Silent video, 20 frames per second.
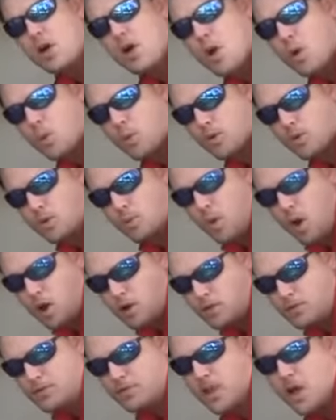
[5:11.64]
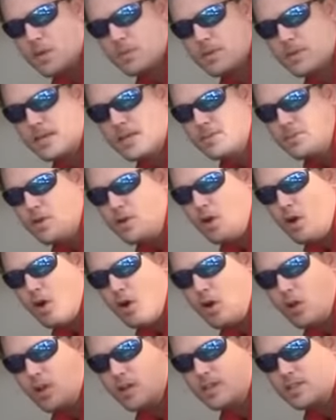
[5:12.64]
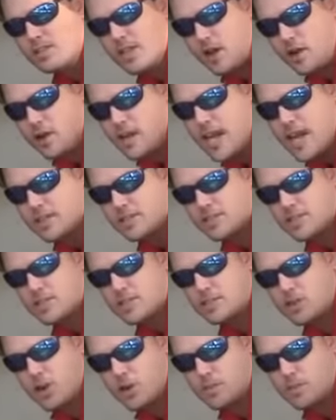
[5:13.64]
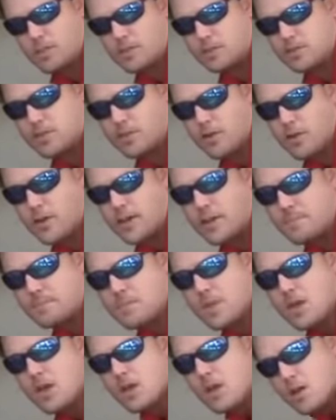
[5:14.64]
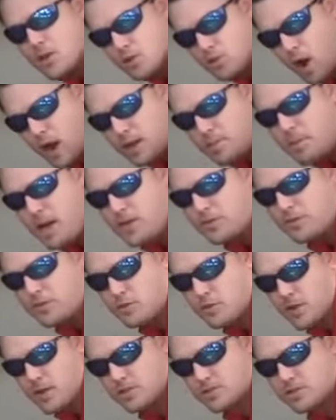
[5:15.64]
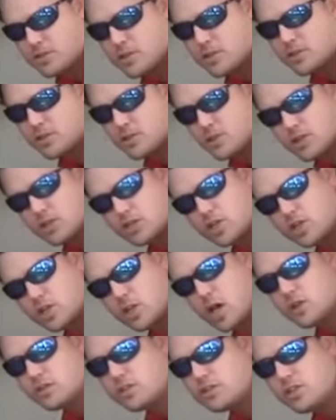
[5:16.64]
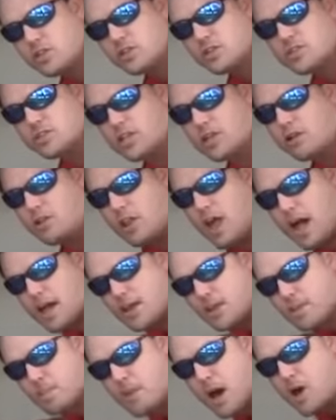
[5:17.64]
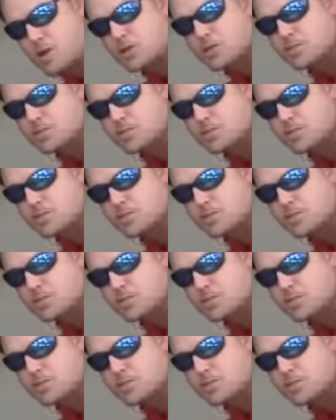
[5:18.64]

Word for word: where the water flow beneath the hull is aeration and turbulence free. Try to mount the transducer as close to the center line of the boat as